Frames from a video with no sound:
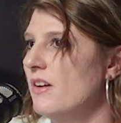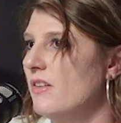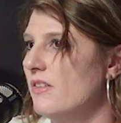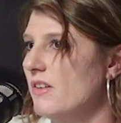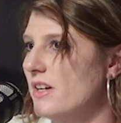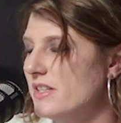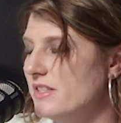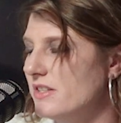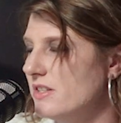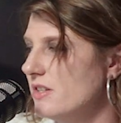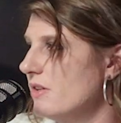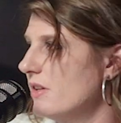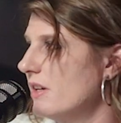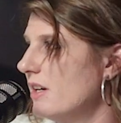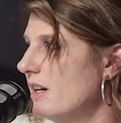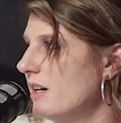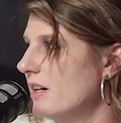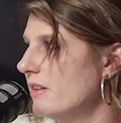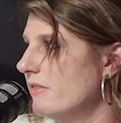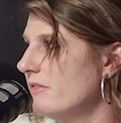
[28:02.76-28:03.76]
Let's do
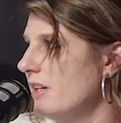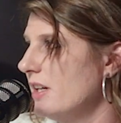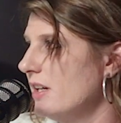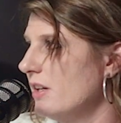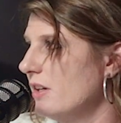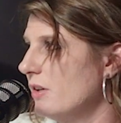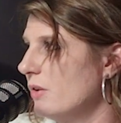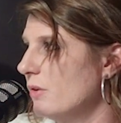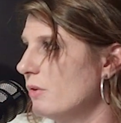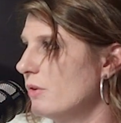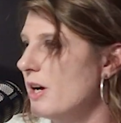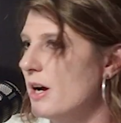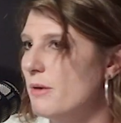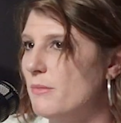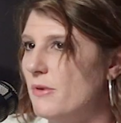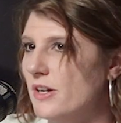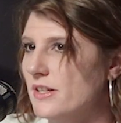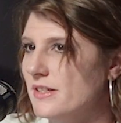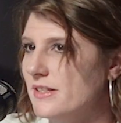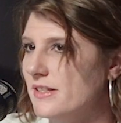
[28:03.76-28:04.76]
an interview,
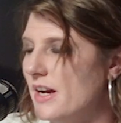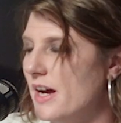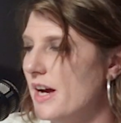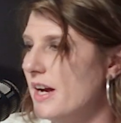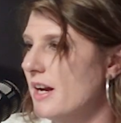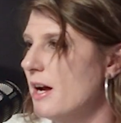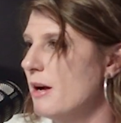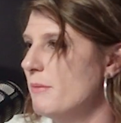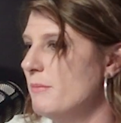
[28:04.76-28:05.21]
come on site.